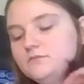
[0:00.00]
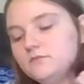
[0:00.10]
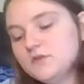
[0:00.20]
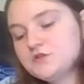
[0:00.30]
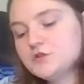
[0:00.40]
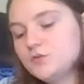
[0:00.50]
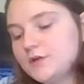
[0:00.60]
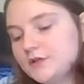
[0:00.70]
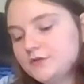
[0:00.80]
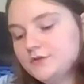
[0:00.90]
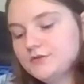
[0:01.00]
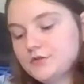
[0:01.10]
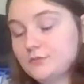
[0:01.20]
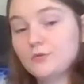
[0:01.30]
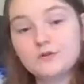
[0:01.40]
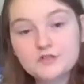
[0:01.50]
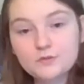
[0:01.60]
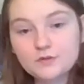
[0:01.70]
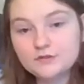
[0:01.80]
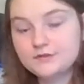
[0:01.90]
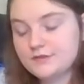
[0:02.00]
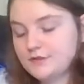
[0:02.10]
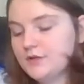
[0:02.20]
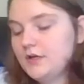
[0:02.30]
squiggles or more swirls,